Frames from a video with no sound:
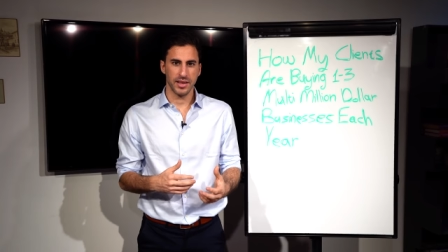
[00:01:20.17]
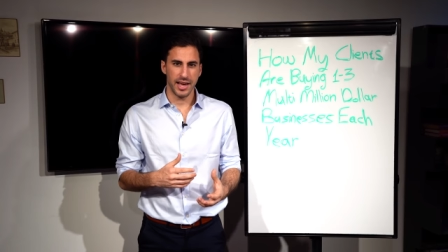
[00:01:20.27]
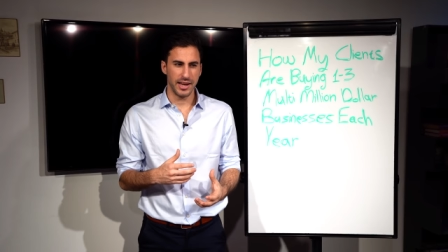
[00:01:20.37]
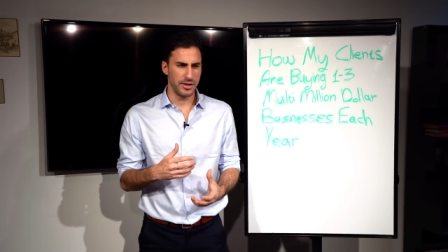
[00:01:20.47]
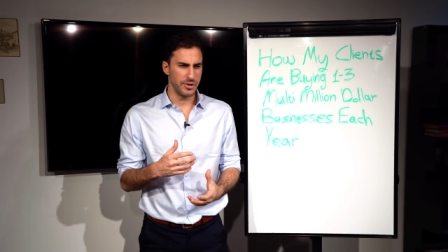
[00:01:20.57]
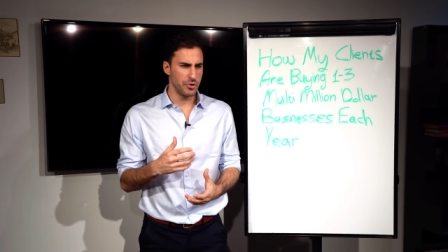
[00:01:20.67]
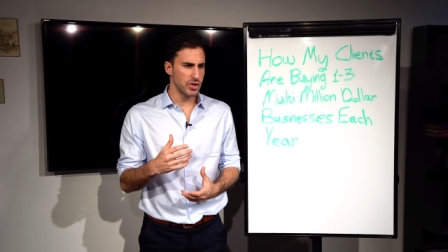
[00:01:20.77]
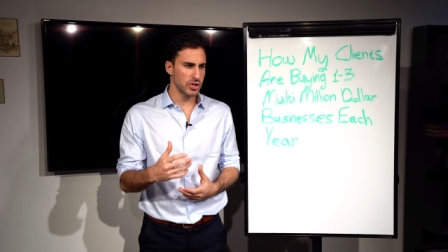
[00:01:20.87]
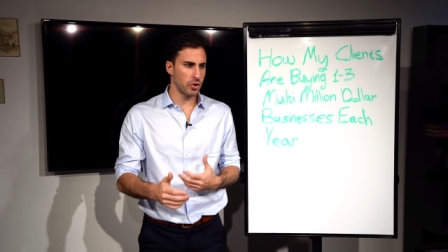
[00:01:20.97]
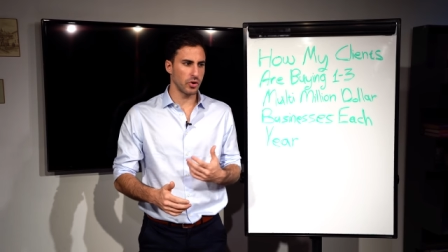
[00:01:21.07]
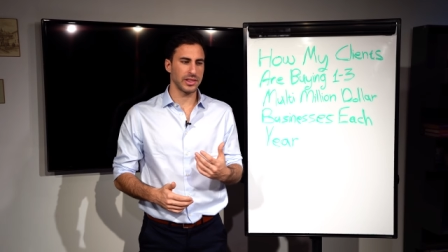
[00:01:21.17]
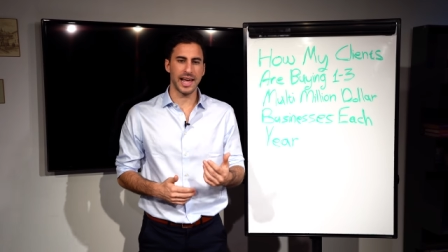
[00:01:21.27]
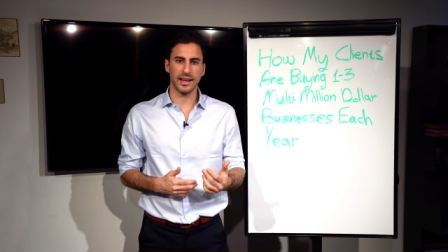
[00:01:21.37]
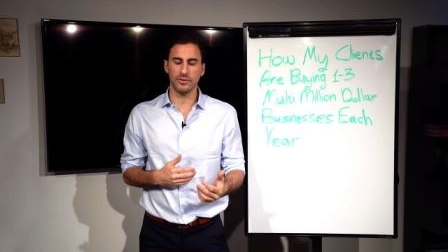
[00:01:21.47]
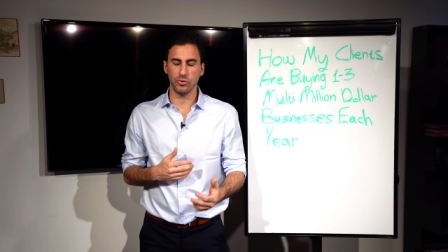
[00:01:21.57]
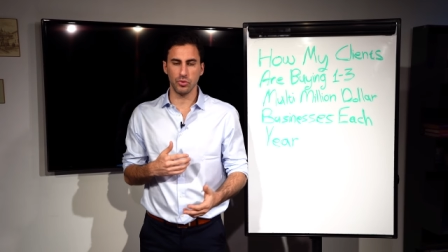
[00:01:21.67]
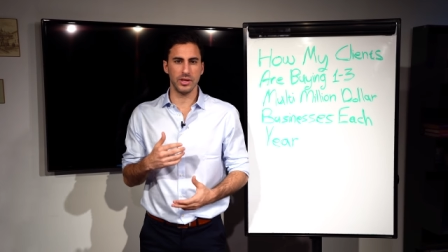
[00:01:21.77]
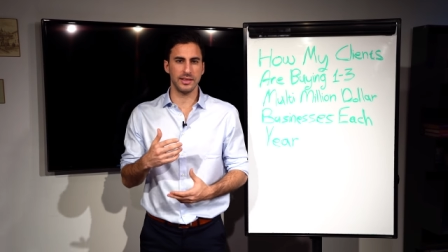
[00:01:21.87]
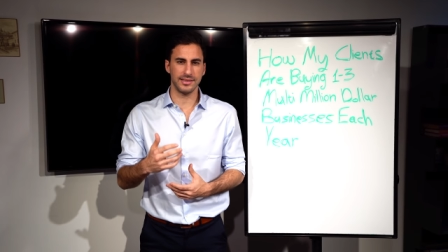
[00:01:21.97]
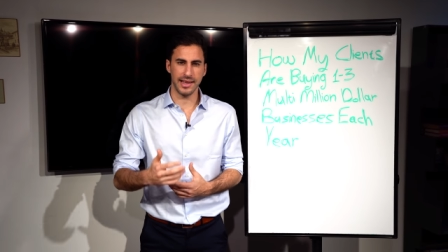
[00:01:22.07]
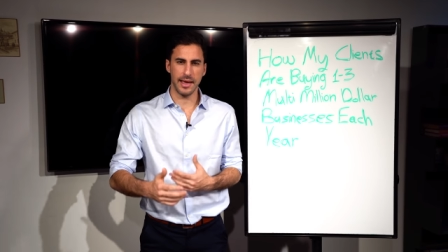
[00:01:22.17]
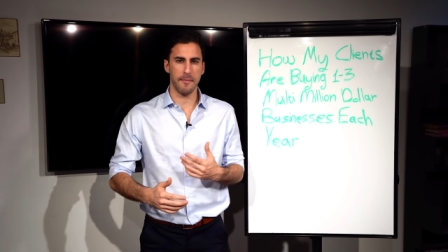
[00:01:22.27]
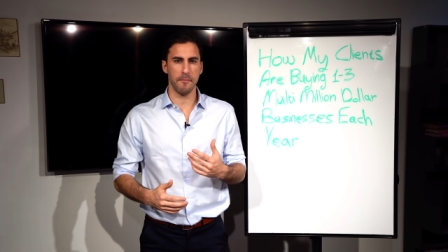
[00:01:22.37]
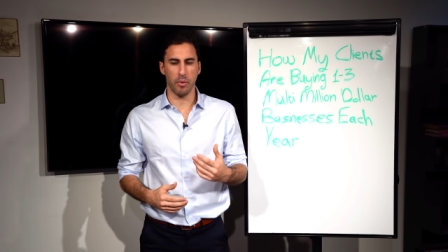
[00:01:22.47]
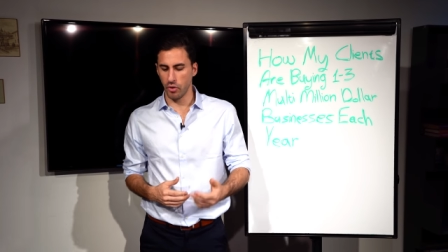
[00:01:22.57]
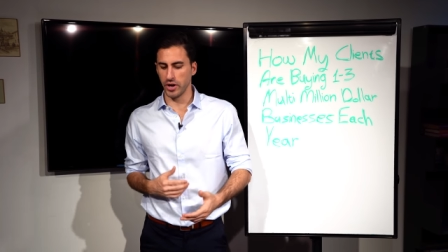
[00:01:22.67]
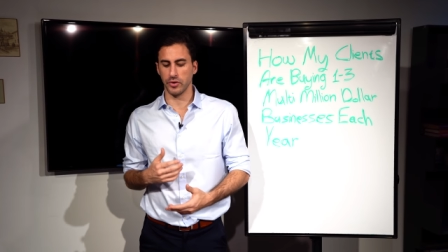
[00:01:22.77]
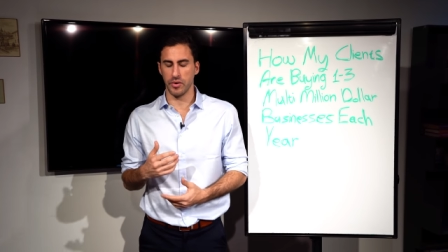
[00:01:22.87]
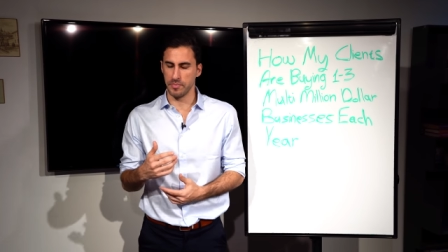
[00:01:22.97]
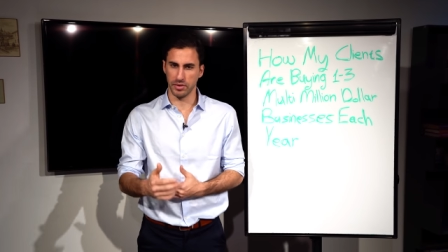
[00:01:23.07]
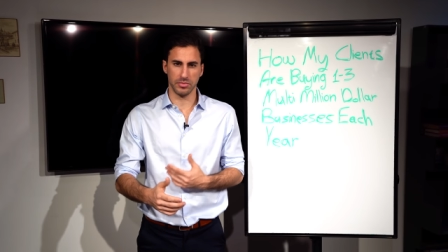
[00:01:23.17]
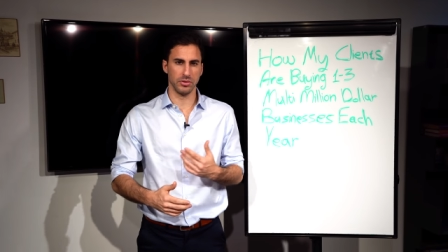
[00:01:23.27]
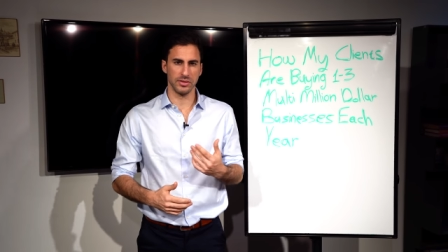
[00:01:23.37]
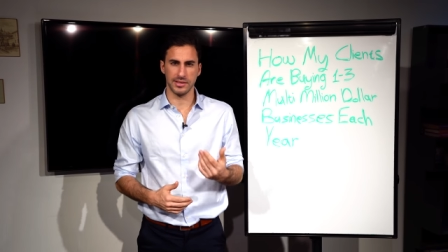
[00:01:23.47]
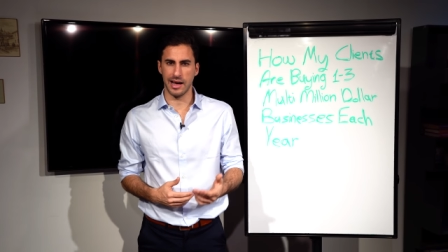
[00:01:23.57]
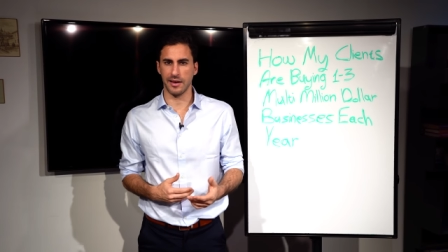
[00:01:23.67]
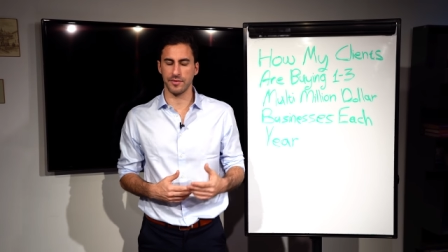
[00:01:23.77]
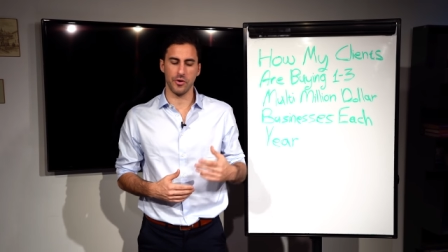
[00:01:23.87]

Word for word: and you just don't like to do that same boring, repeatable stuff,